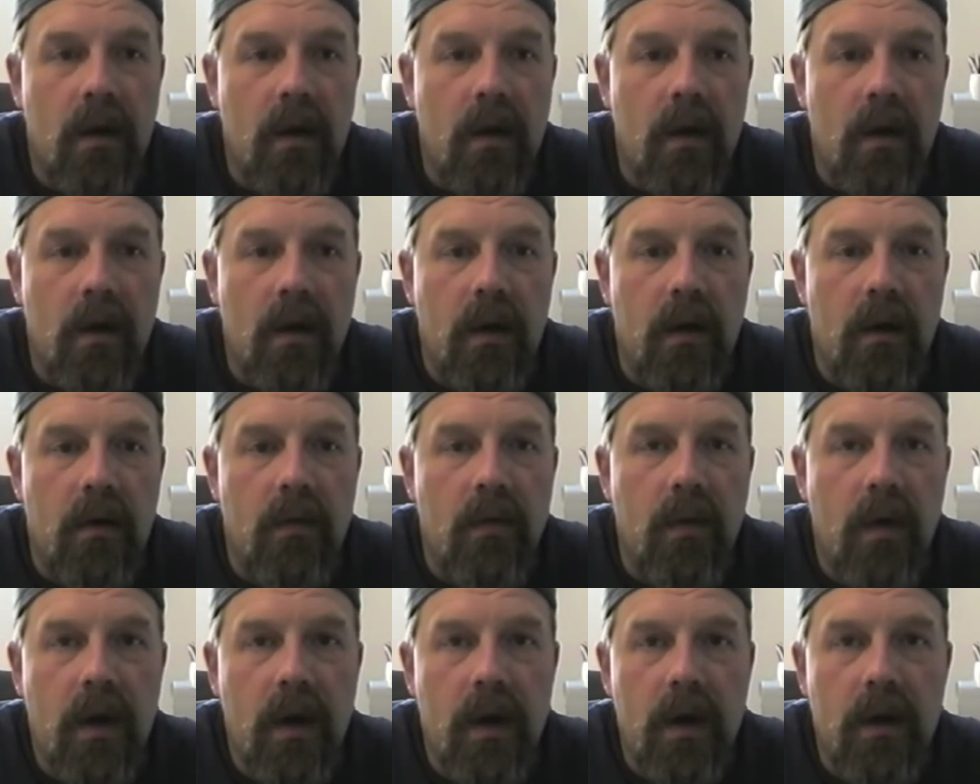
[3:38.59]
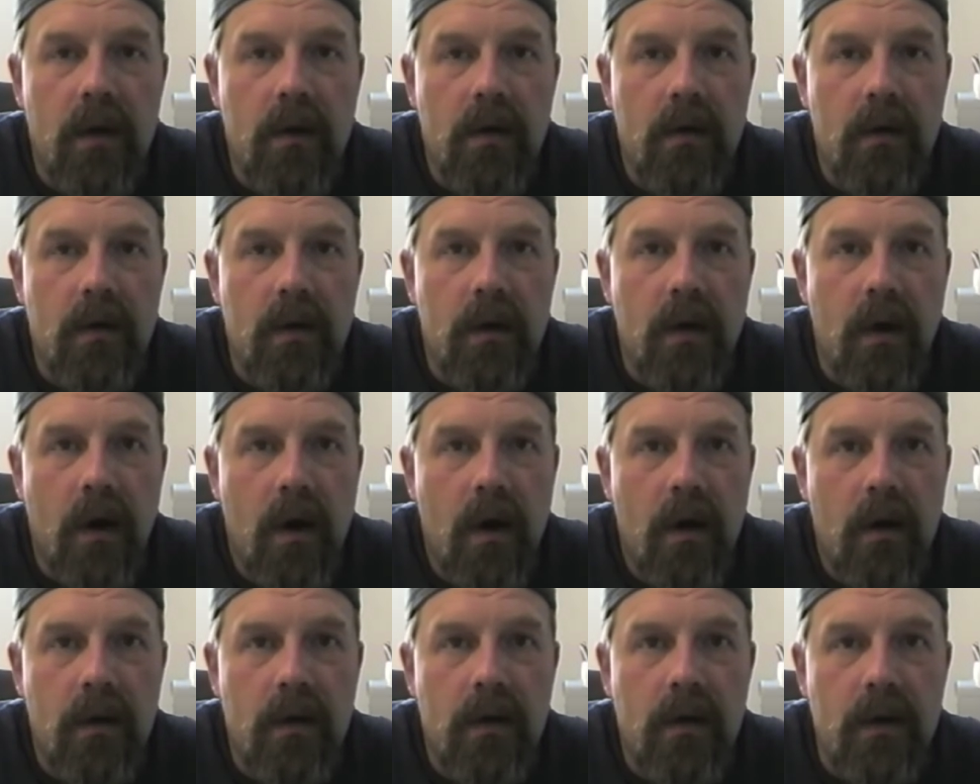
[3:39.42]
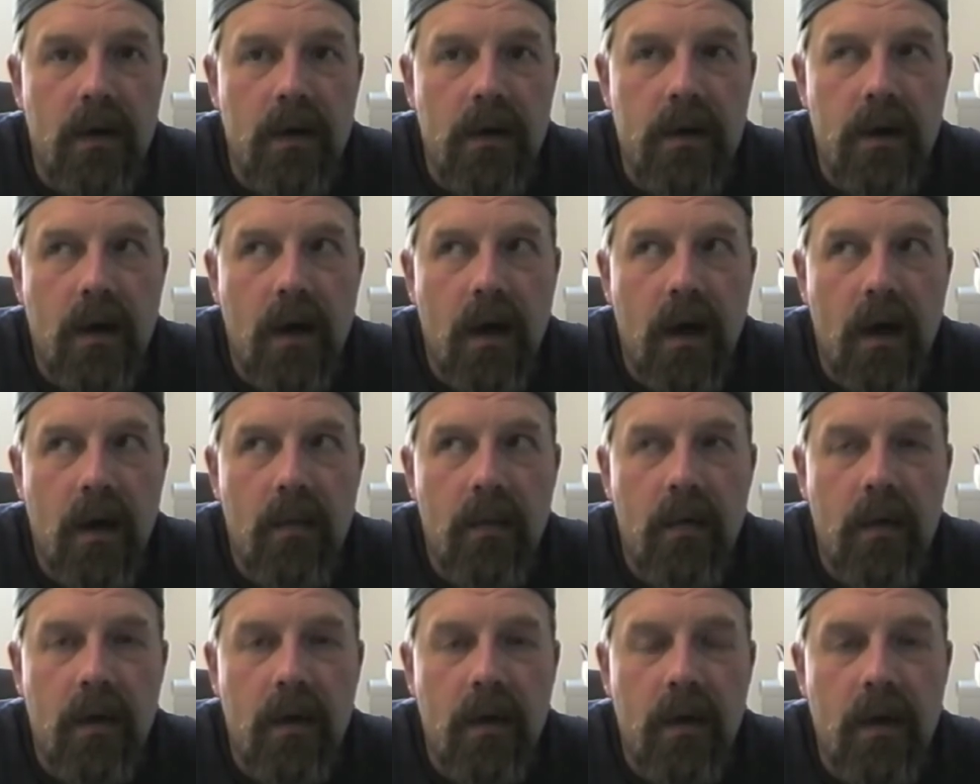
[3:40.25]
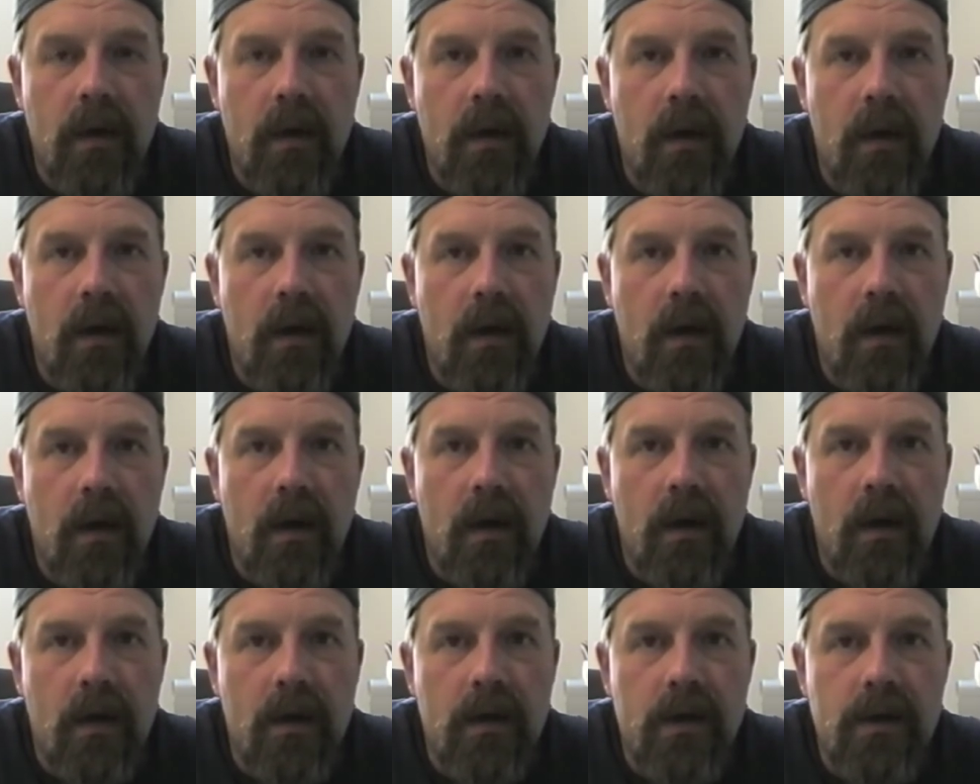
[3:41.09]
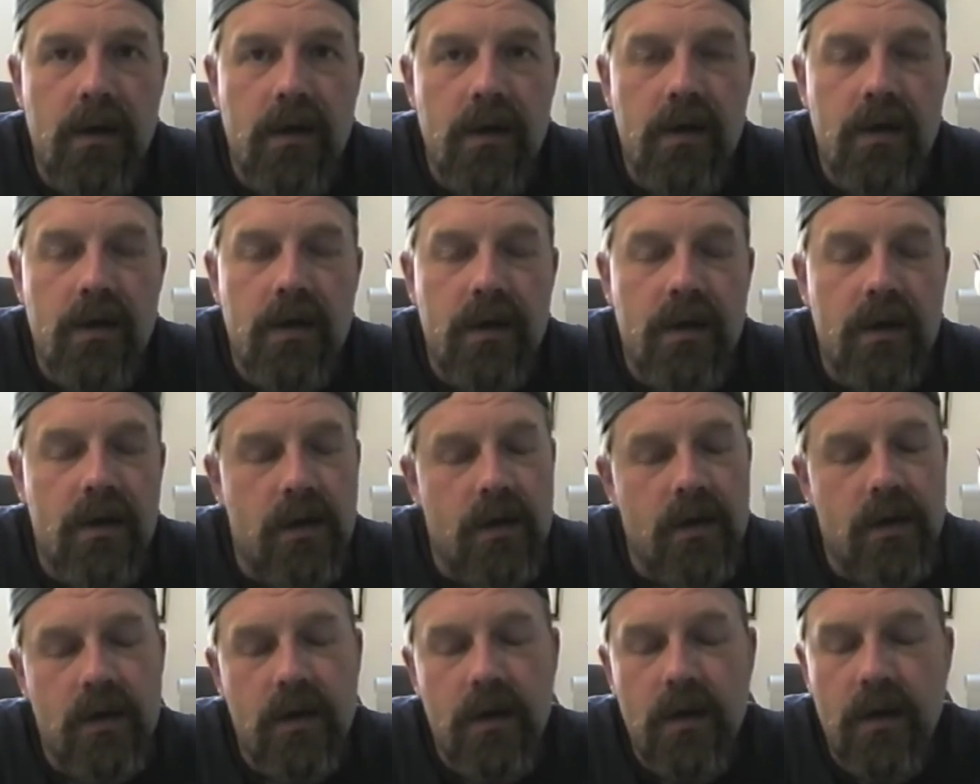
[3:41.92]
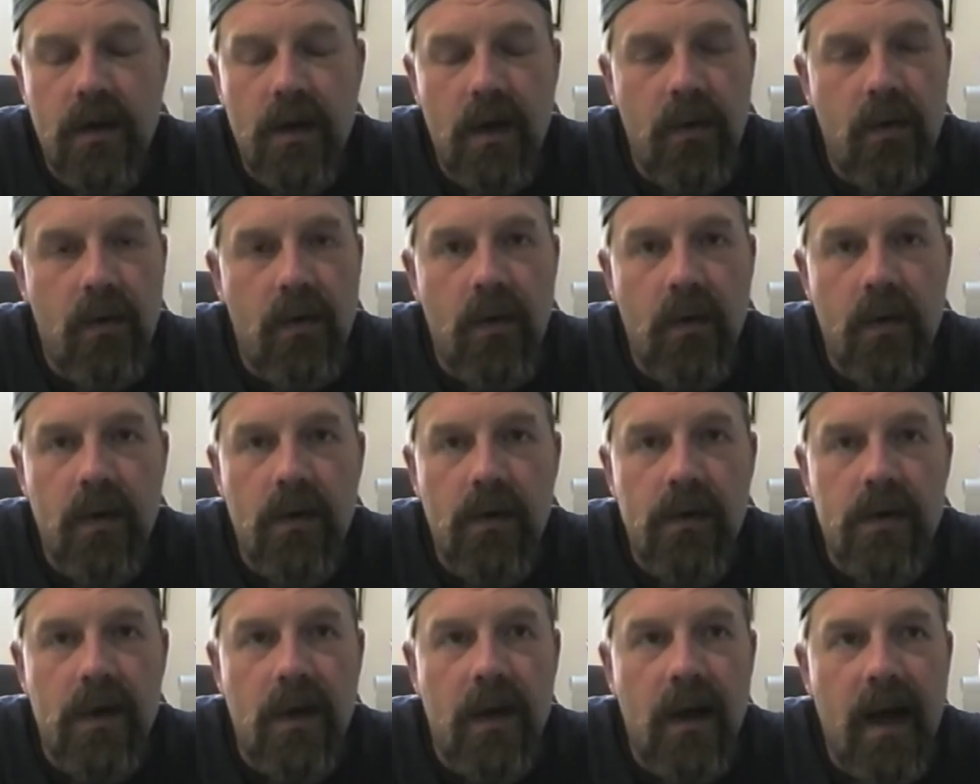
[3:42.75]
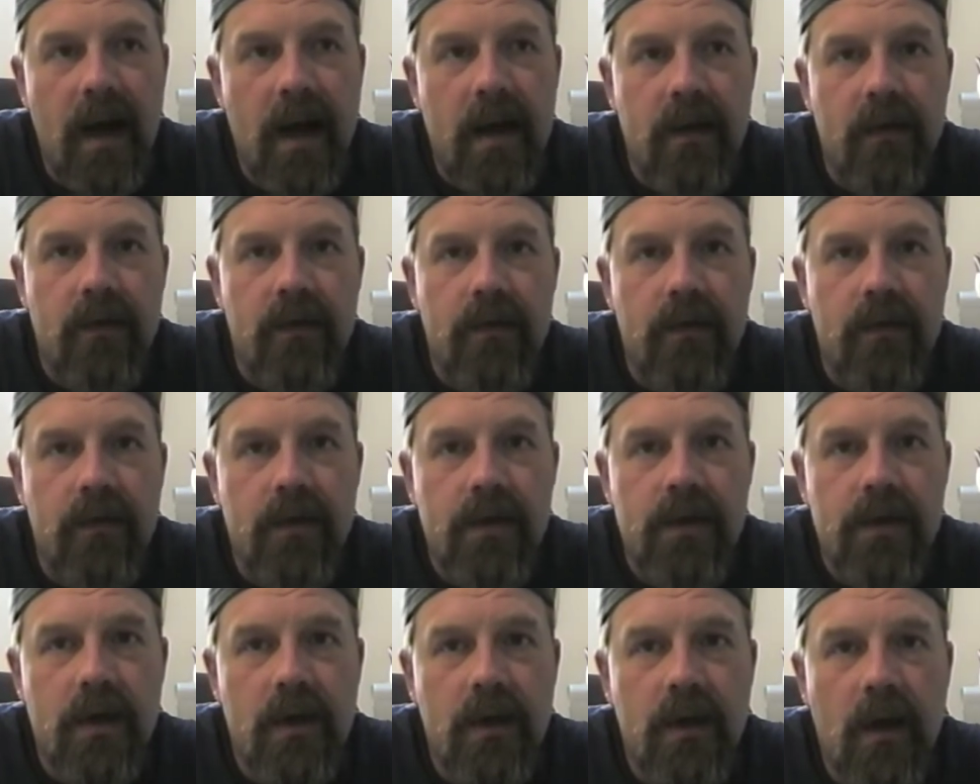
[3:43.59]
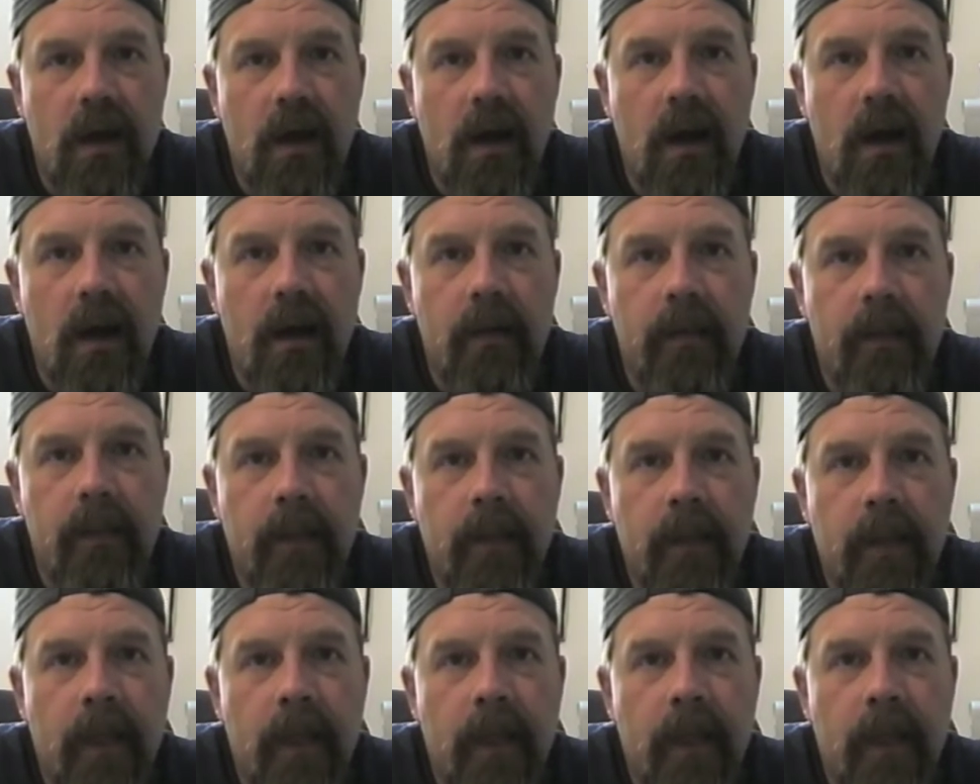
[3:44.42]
and ready to go in the garden in time, and there was a lack of sunlight,